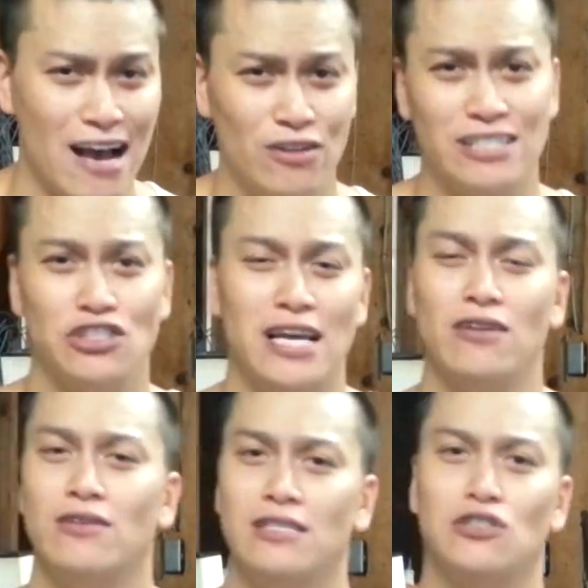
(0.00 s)
out his
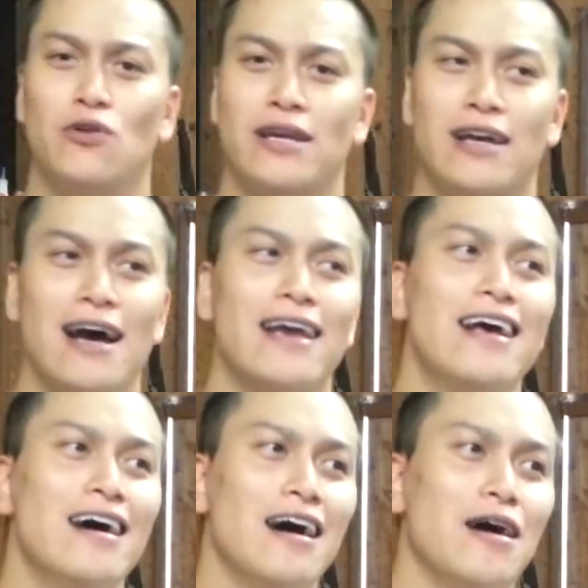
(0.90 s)
channel. He's a great guy.
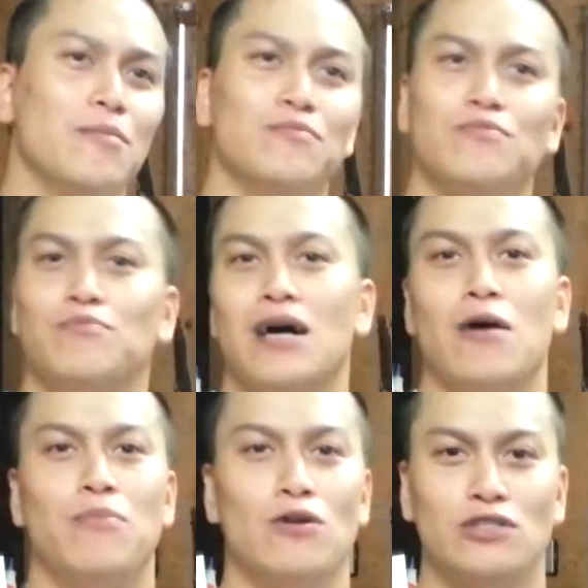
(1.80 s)

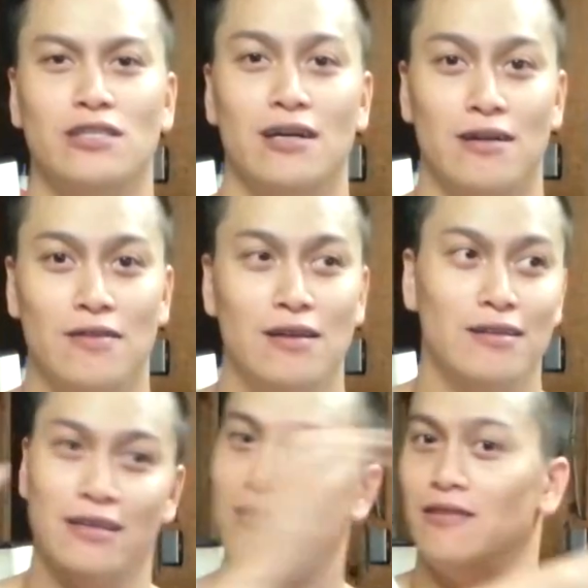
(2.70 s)
I'll post
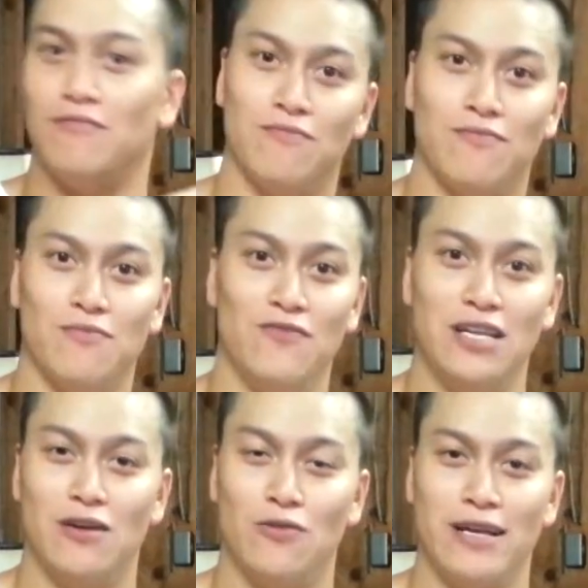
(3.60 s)
either
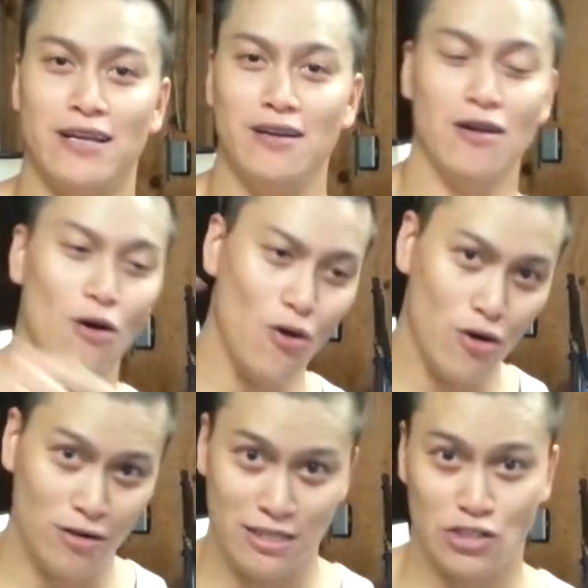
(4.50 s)
video right here
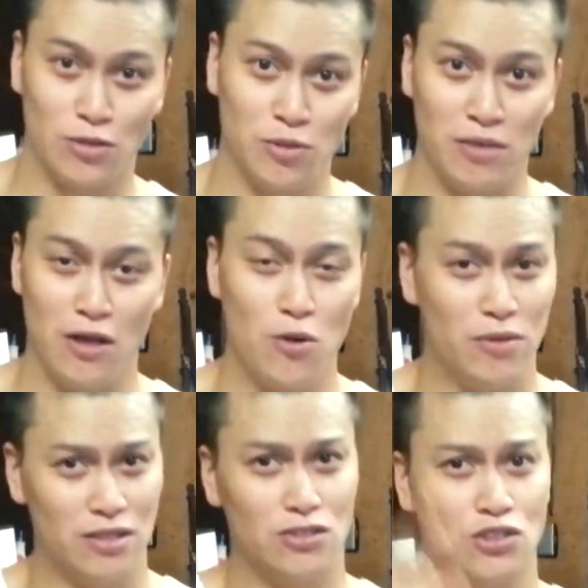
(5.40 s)
or description below.
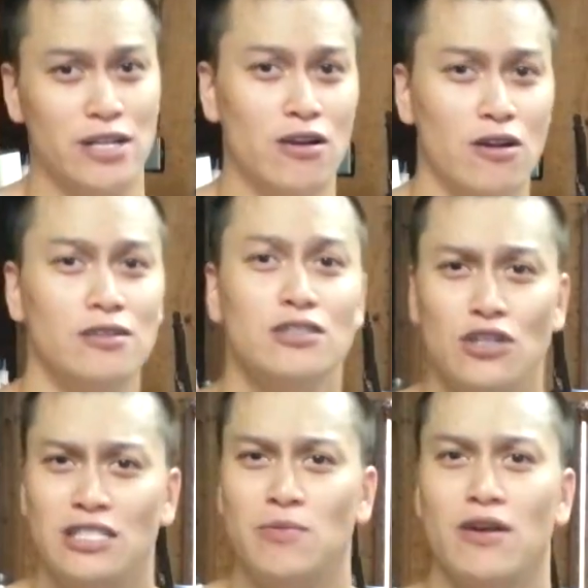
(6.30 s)
But train hard,
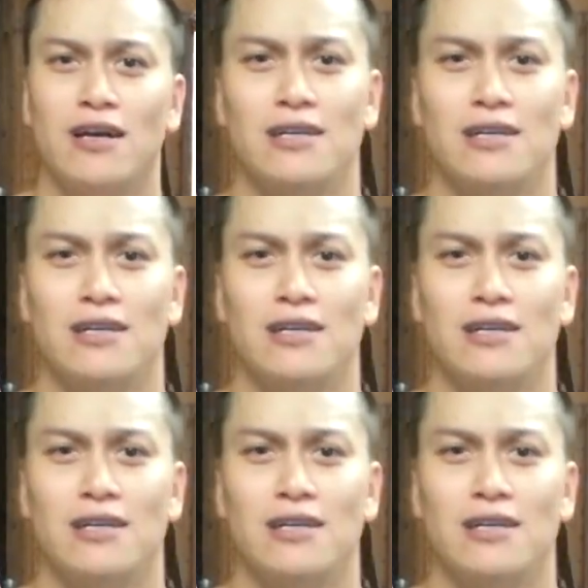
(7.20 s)
train smart,